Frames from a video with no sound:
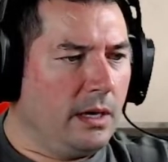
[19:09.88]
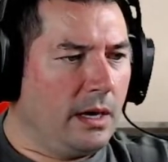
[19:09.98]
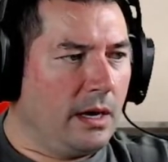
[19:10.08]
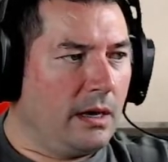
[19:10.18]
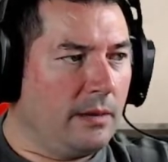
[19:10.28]

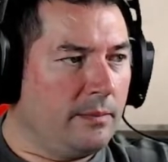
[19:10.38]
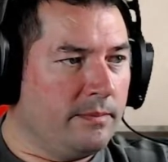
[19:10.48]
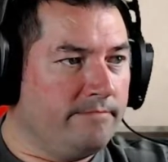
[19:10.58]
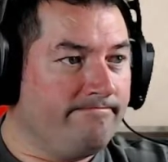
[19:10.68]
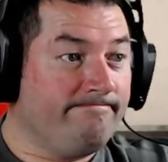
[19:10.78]

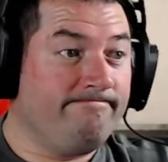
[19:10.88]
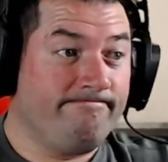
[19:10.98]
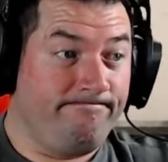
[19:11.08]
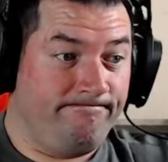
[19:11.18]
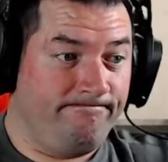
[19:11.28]

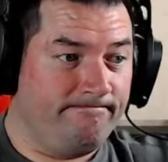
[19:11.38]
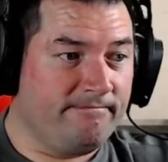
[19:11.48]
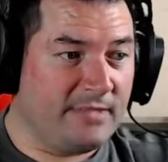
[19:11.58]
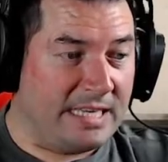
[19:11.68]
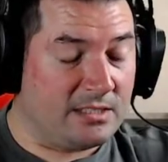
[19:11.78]

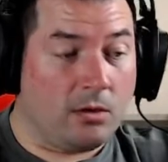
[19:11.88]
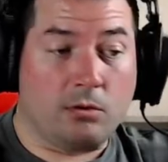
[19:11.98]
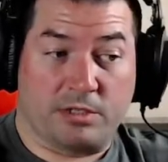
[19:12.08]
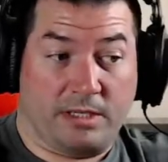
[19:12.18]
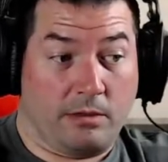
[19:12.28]
That's a whole
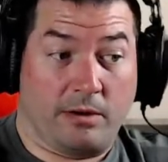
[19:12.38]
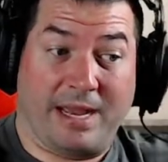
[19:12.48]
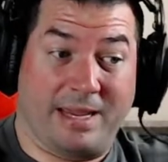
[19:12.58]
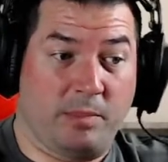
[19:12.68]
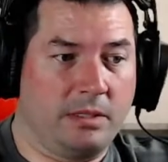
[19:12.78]
shitload of
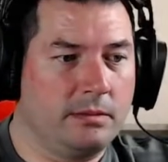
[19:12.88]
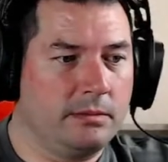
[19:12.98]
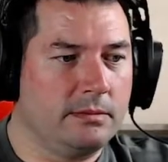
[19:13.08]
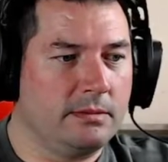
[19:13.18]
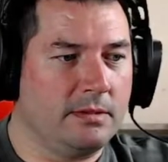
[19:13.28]
hype,
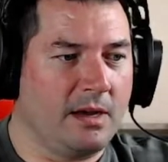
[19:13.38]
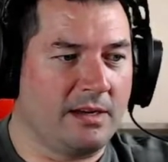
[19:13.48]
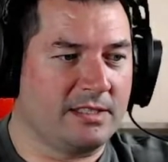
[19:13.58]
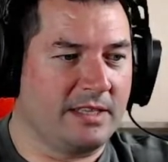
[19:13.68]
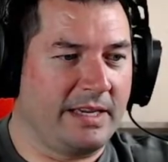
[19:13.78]

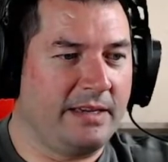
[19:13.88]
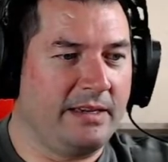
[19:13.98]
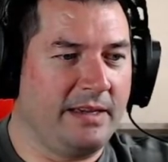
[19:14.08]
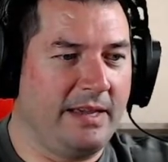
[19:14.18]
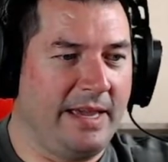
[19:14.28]
honestly.
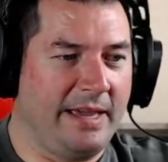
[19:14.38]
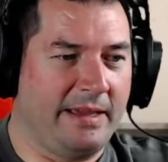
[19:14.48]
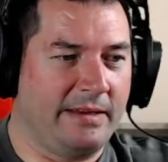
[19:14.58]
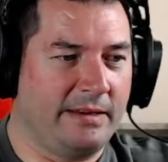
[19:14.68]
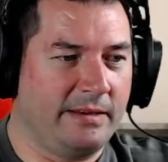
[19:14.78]

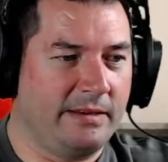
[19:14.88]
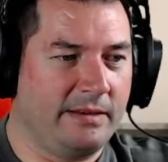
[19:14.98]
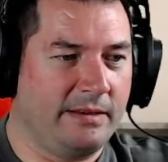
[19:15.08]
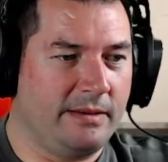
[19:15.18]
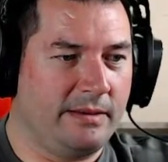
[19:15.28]
And
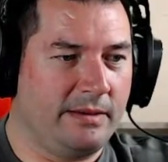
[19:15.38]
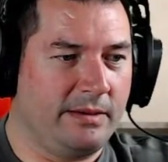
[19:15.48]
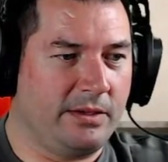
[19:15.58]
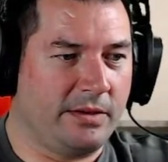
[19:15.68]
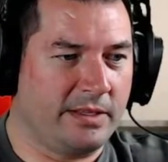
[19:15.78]

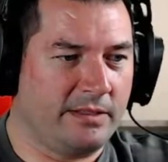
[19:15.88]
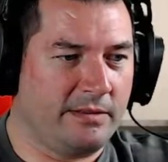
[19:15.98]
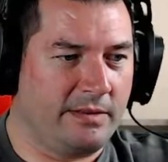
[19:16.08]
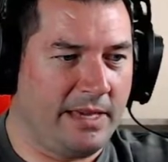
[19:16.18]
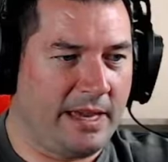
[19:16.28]
you
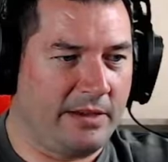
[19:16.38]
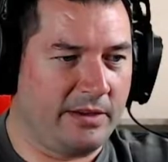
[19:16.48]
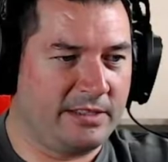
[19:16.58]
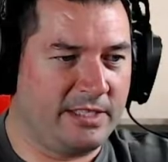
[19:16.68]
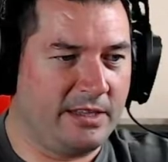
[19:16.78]

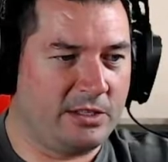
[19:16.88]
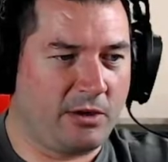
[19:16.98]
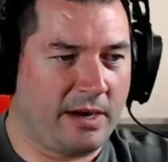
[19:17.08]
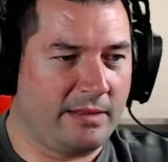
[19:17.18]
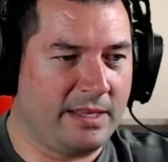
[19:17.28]
can see the
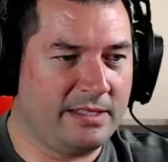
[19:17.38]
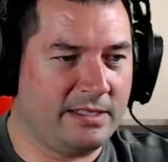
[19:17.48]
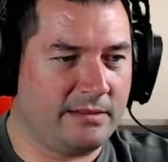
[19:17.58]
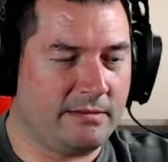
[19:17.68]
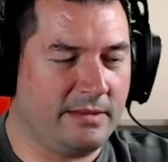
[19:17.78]
trend.
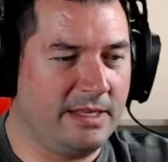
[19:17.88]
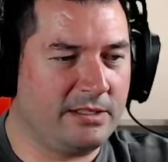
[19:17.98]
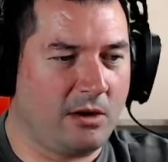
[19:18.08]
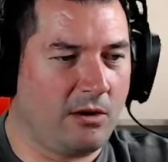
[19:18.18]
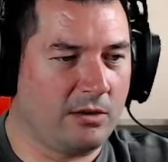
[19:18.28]
This
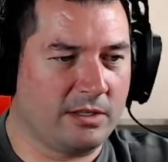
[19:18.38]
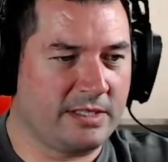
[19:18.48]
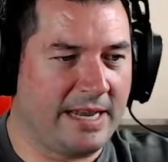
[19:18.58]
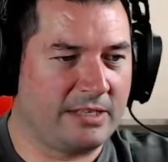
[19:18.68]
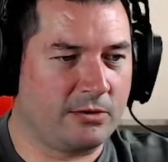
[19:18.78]
all looks
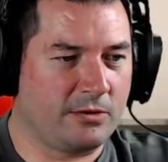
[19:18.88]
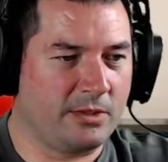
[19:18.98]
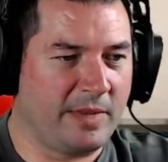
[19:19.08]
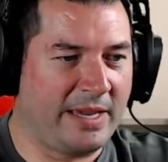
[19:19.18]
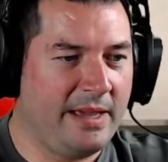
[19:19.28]
natural to
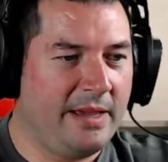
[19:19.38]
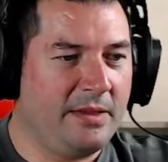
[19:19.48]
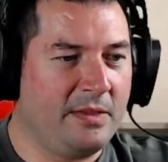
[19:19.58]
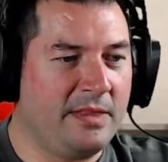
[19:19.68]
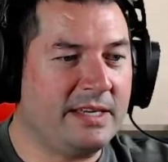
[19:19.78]
me.
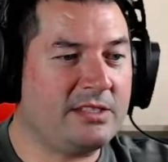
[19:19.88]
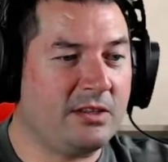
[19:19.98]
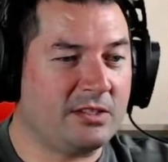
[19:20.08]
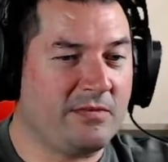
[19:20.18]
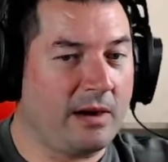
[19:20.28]
This
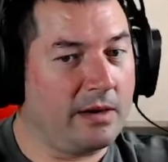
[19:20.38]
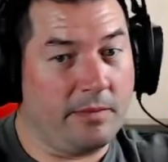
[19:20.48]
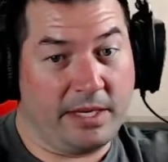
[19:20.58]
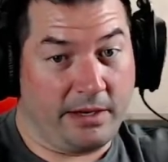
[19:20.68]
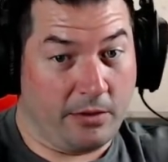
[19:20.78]
looks very
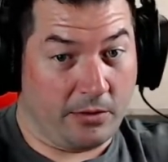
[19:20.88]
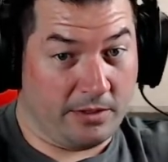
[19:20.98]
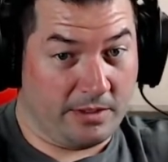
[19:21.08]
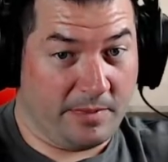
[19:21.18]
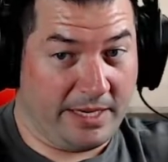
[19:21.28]
mediocre
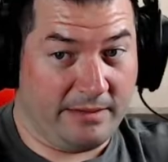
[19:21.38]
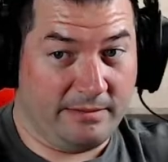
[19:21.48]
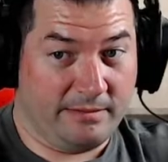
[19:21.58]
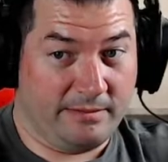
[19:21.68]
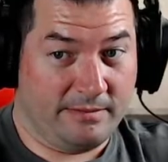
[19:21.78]
to me.
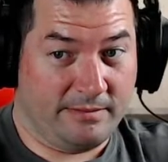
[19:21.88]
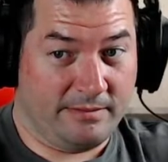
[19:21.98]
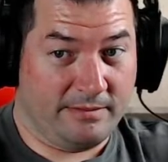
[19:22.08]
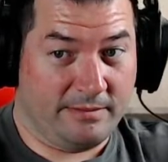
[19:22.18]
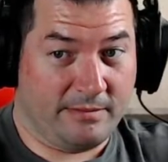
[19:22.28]

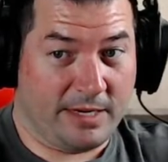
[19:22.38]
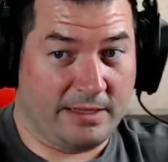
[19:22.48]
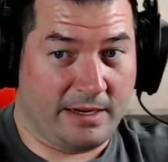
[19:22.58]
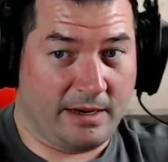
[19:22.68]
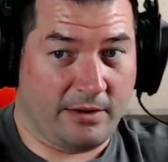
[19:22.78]
Right
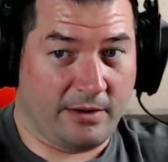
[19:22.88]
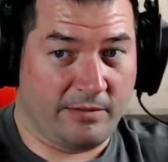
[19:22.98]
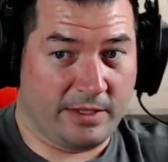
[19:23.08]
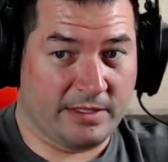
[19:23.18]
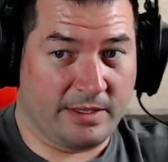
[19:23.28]
there. I don't know if
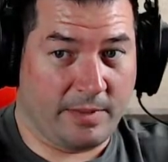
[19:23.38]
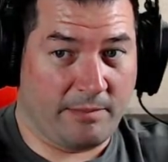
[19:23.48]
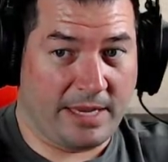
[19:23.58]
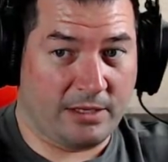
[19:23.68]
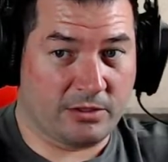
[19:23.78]
you can see my
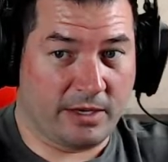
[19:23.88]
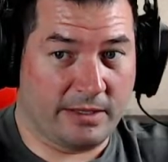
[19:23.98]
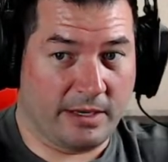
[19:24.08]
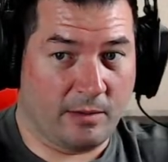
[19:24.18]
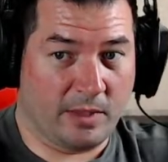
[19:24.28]
mouse right
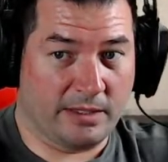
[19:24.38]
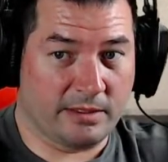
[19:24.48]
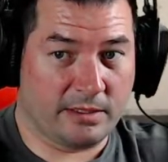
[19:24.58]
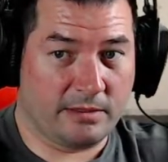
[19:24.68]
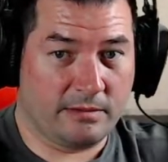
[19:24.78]
there, but it's